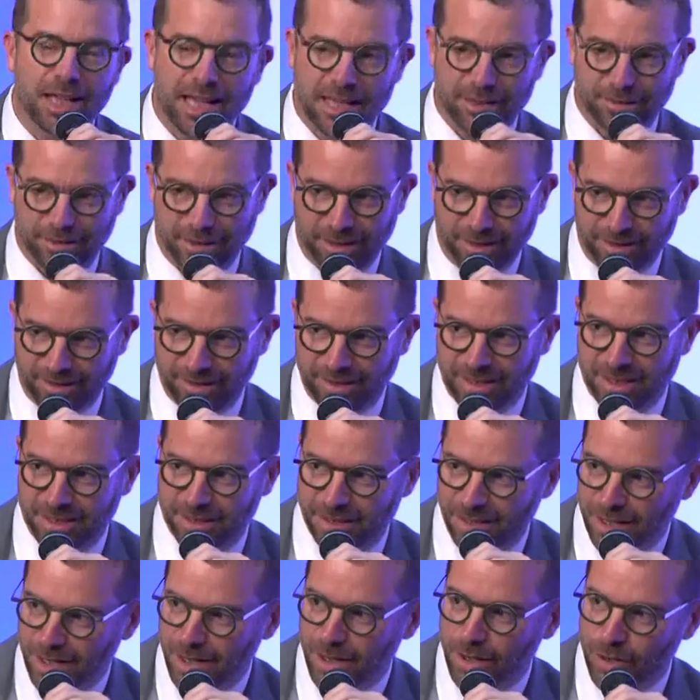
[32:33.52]
as I
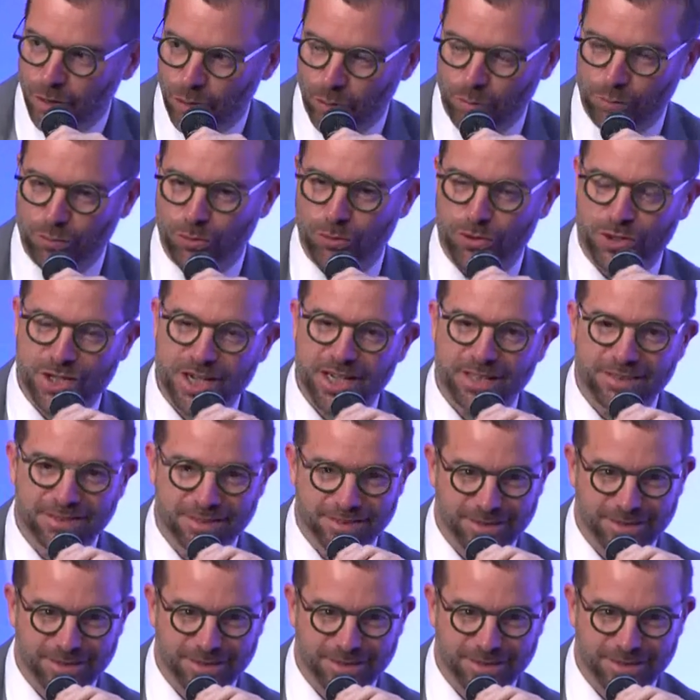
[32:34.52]
said, a project